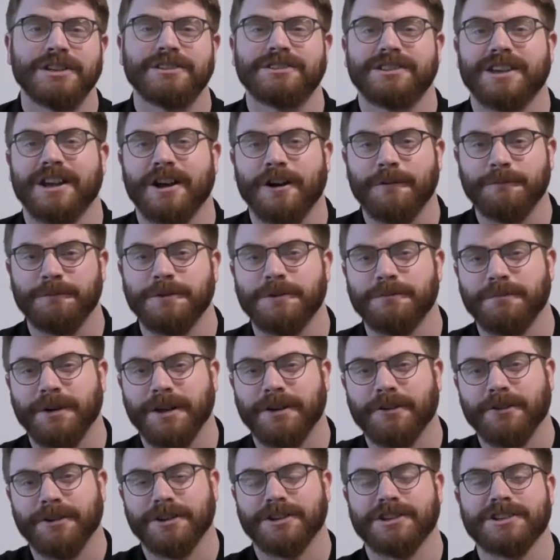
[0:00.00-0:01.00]
to help you
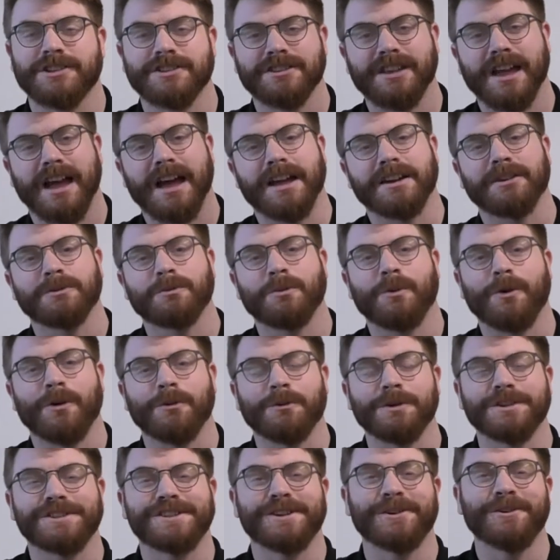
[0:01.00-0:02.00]
better understand
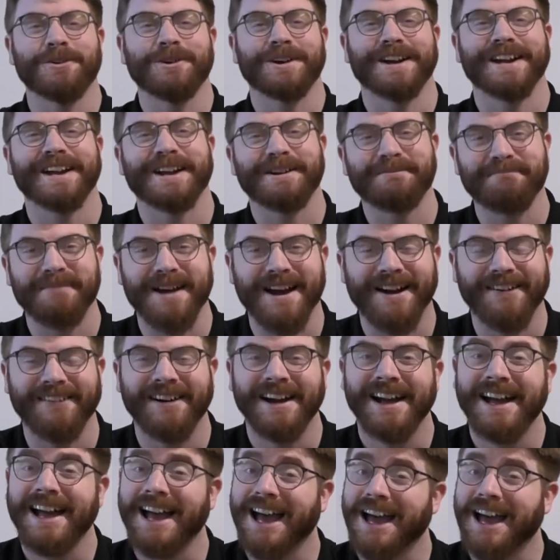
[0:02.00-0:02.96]
what we're talking about